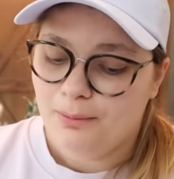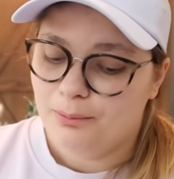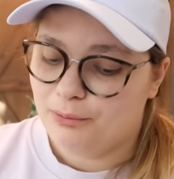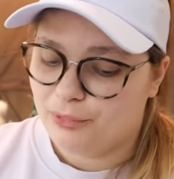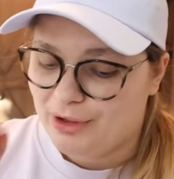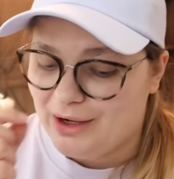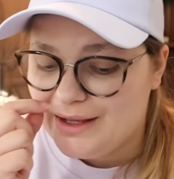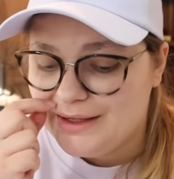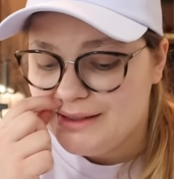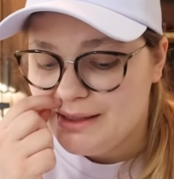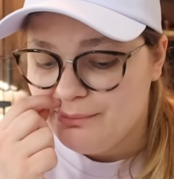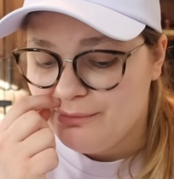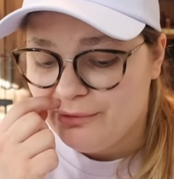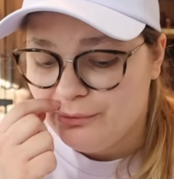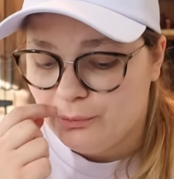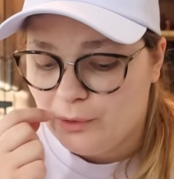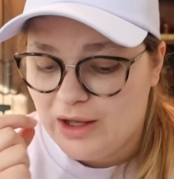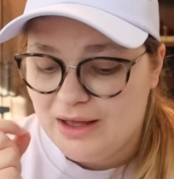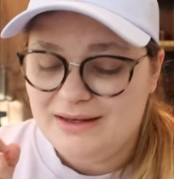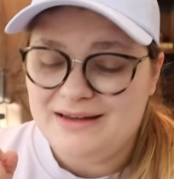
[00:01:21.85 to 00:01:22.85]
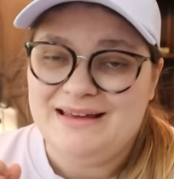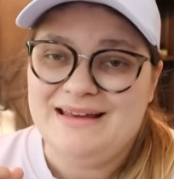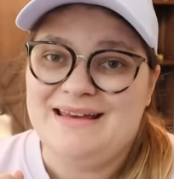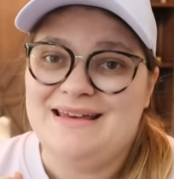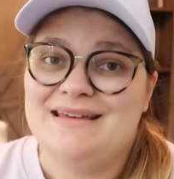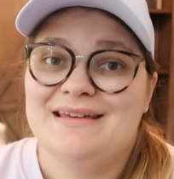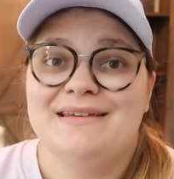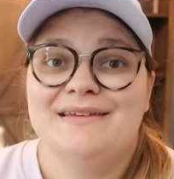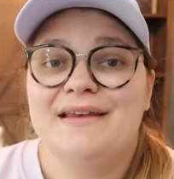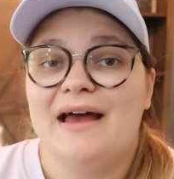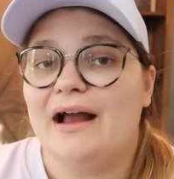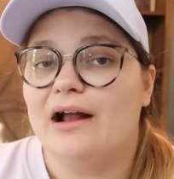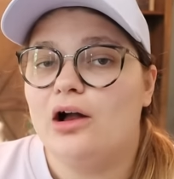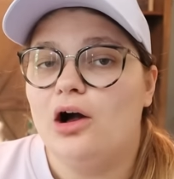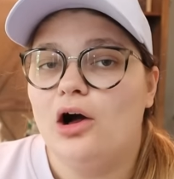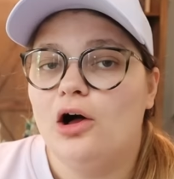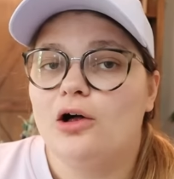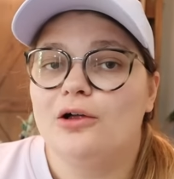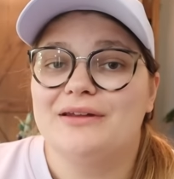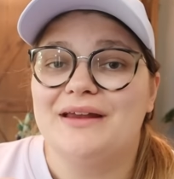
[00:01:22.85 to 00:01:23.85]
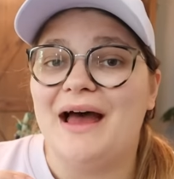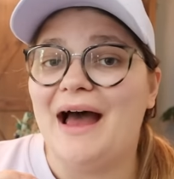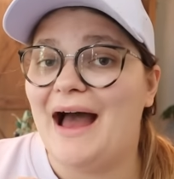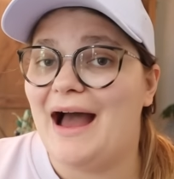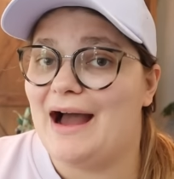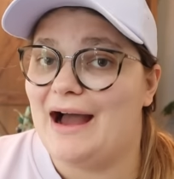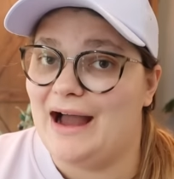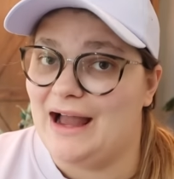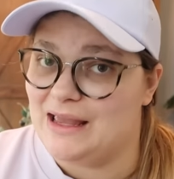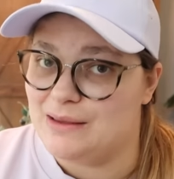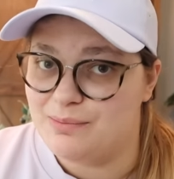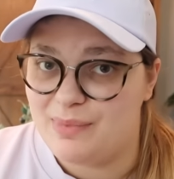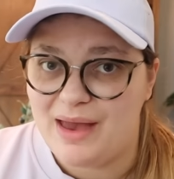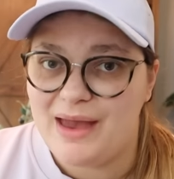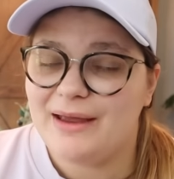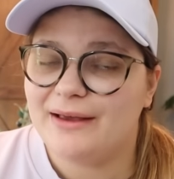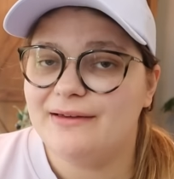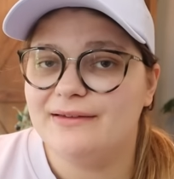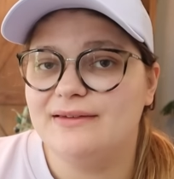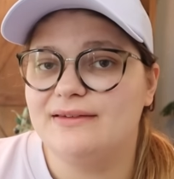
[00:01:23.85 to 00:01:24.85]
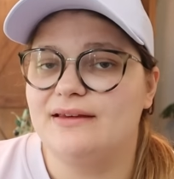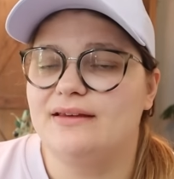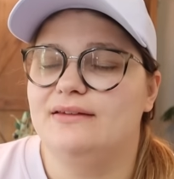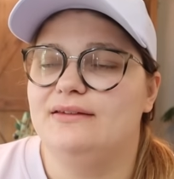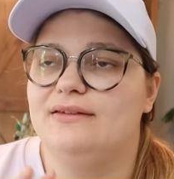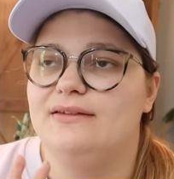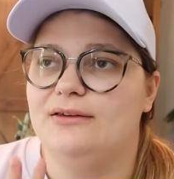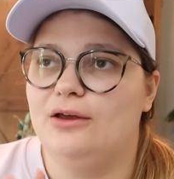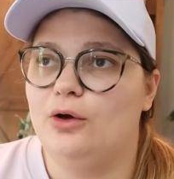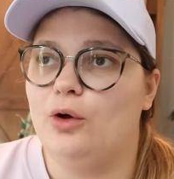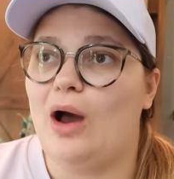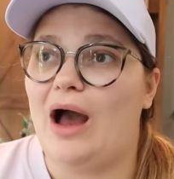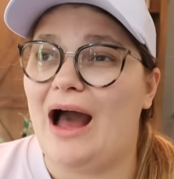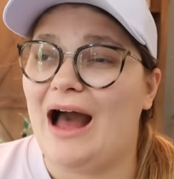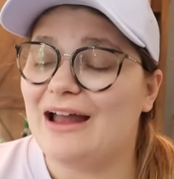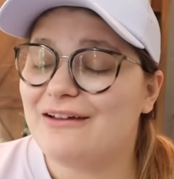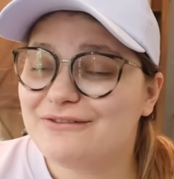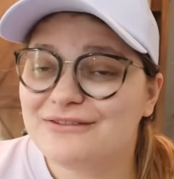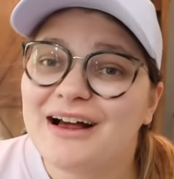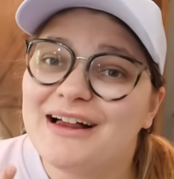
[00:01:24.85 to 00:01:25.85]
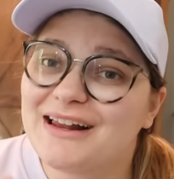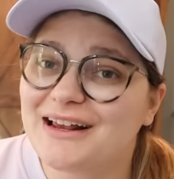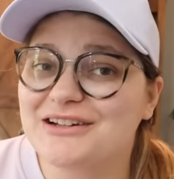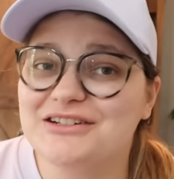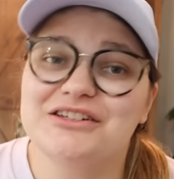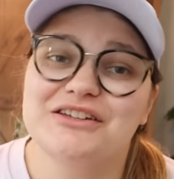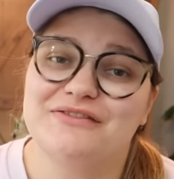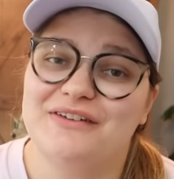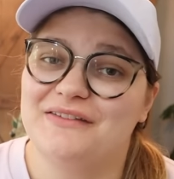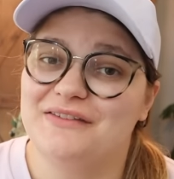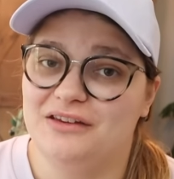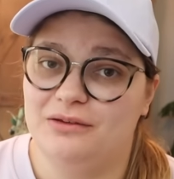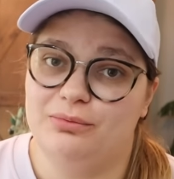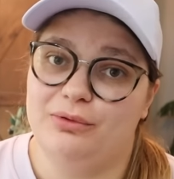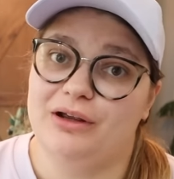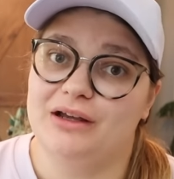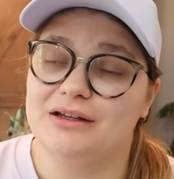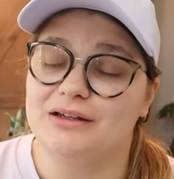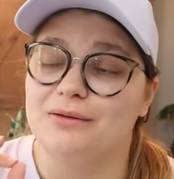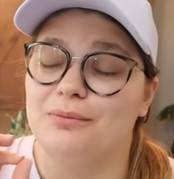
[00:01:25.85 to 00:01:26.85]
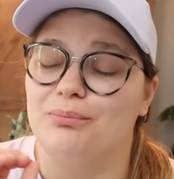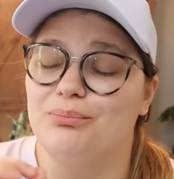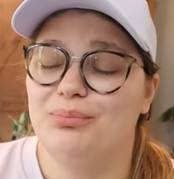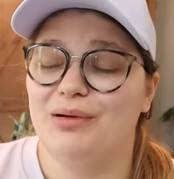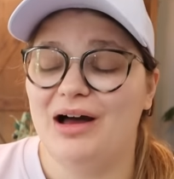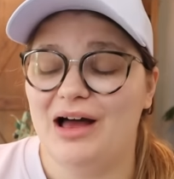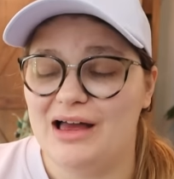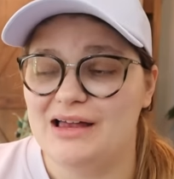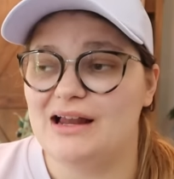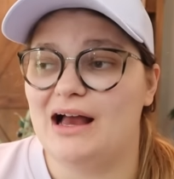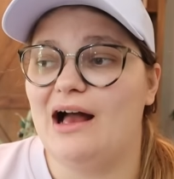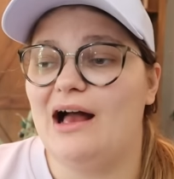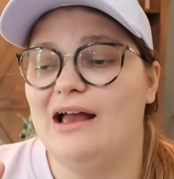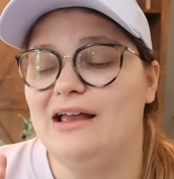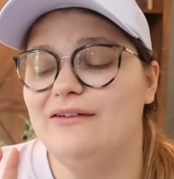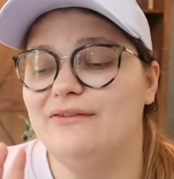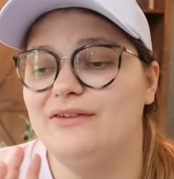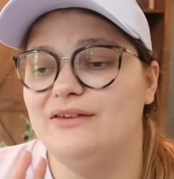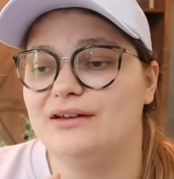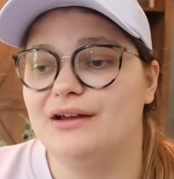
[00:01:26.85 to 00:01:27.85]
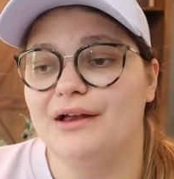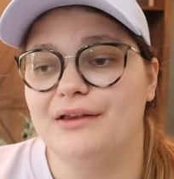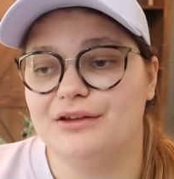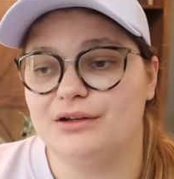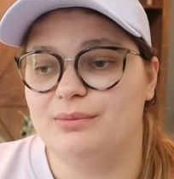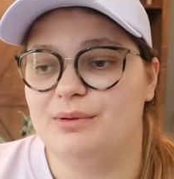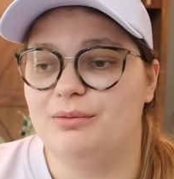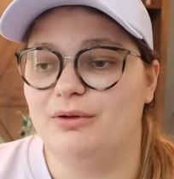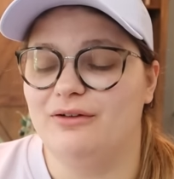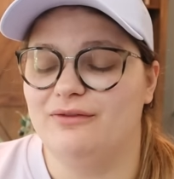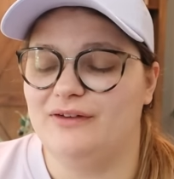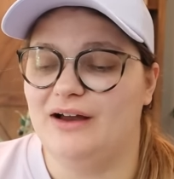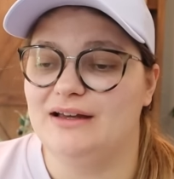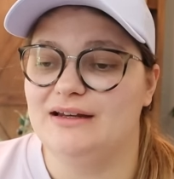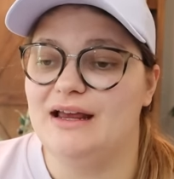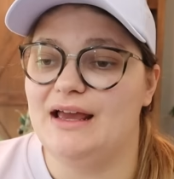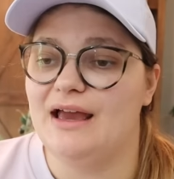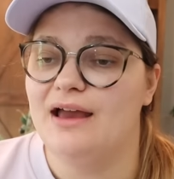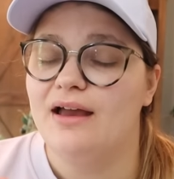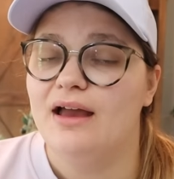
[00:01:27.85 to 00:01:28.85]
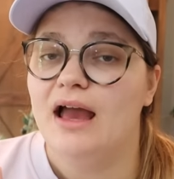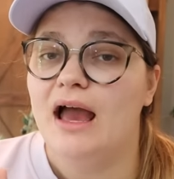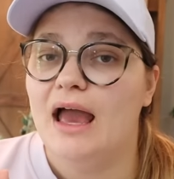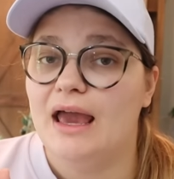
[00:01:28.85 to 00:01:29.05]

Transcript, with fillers: Brand number one is called Ibex. So I've not actually found this brand, but I have seen other people find it.